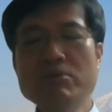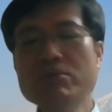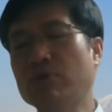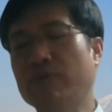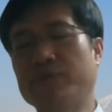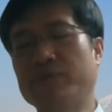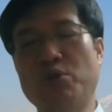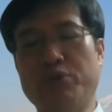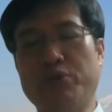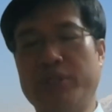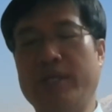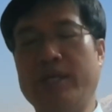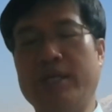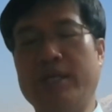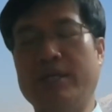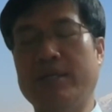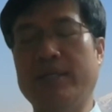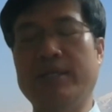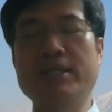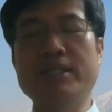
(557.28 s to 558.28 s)
And also, of course, there
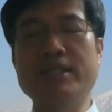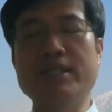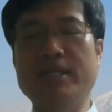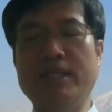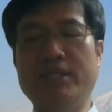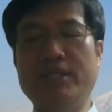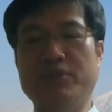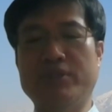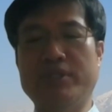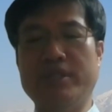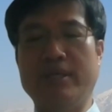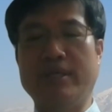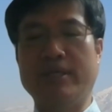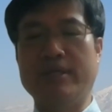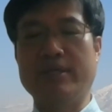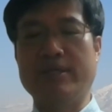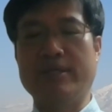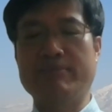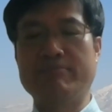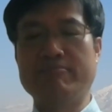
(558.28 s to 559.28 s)
are other issues
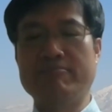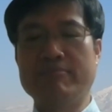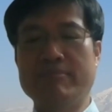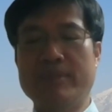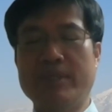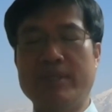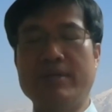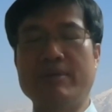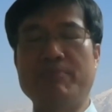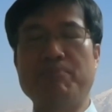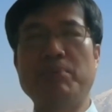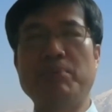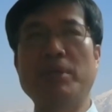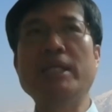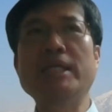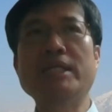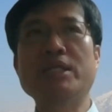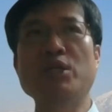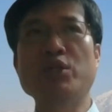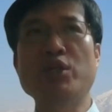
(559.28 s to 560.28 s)
like there are
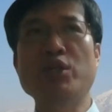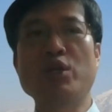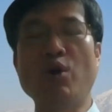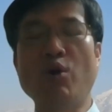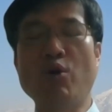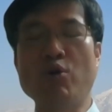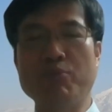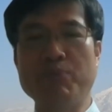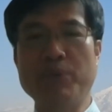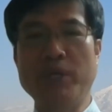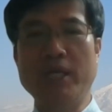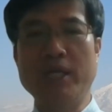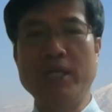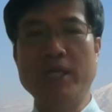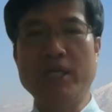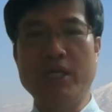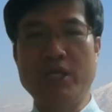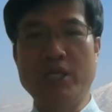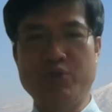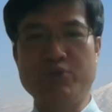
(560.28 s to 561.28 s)
political
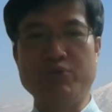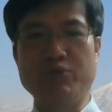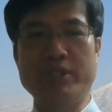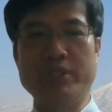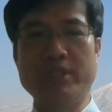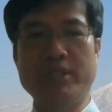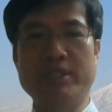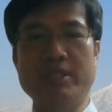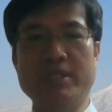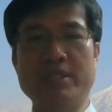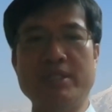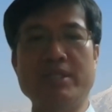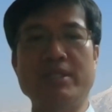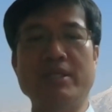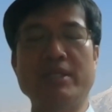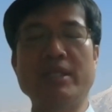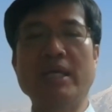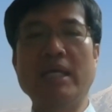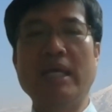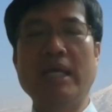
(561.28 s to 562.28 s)
economy issues, such
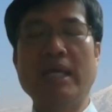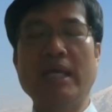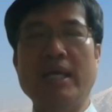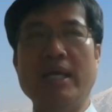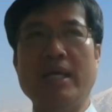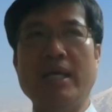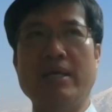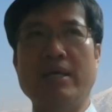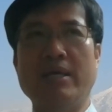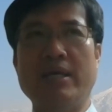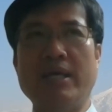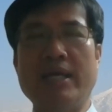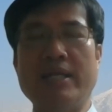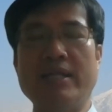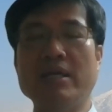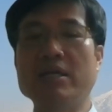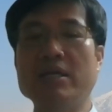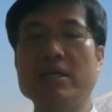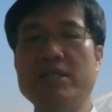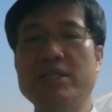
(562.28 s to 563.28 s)
that
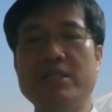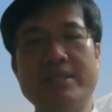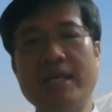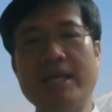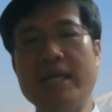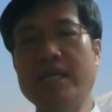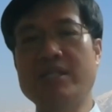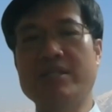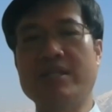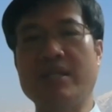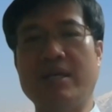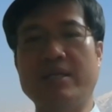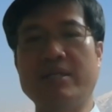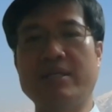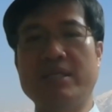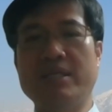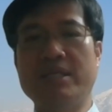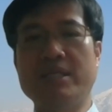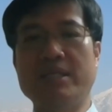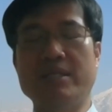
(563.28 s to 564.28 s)
at the early stage,
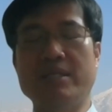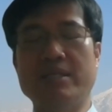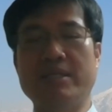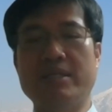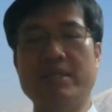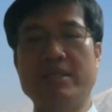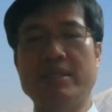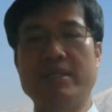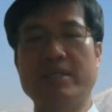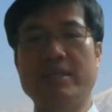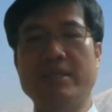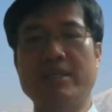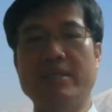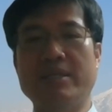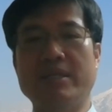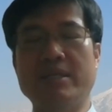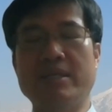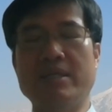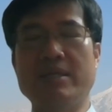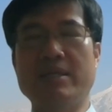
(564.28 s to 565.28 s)
like
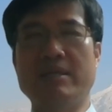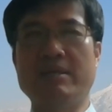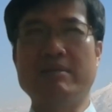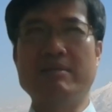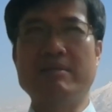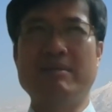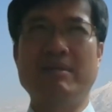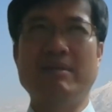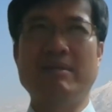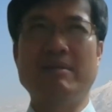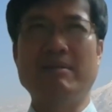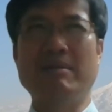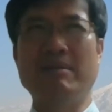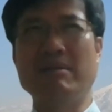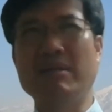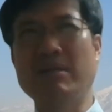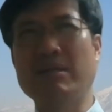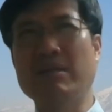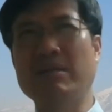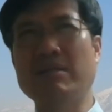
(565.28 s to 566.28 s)

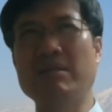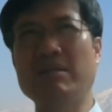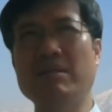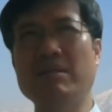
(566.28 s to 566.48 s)
until